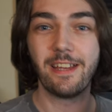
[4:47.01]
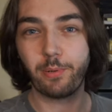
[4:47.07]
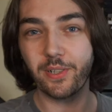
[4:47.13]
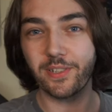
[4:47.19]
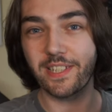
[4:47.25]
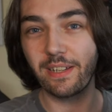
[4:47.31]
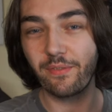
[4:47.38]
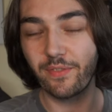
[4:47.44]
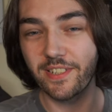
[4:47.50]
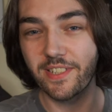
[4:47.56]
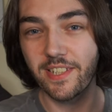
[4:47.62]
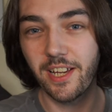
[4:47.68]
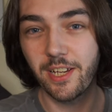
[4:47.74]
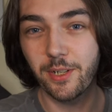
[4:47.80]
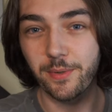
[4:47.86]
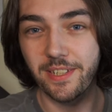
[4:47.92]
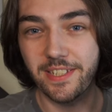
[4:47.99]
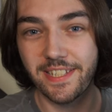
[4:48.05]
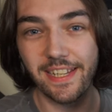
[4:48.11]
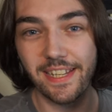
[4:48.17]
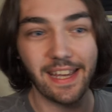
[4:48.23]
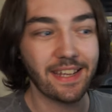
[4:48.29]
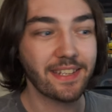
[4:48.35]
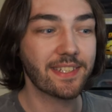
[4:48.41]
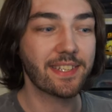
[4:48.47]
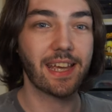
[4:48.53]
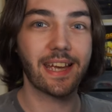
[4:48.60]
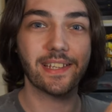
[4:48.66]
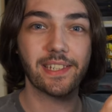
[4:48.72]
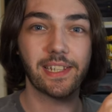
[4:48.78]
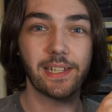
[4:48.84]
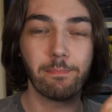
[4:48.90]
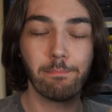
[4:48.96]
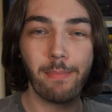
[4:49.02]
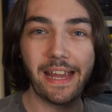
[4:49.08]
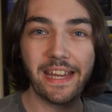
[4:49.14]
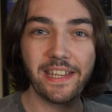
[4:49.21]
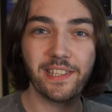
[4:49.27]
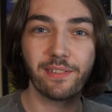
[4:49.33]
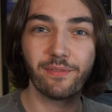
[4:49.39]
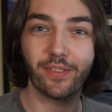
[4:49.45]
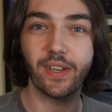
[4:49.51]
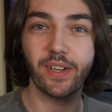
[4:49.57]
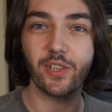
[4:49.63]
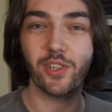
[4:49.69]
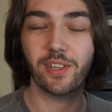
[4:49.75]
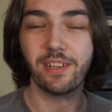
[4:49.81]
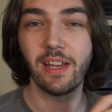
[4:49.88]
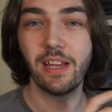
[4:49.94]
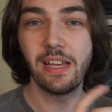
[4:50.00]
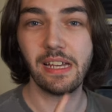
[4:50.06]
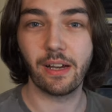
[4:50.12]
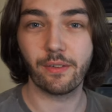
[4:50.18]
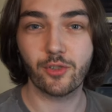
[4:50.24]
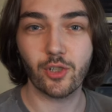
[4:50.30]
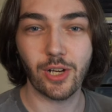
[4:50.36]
But even so, the DS has an amazing version of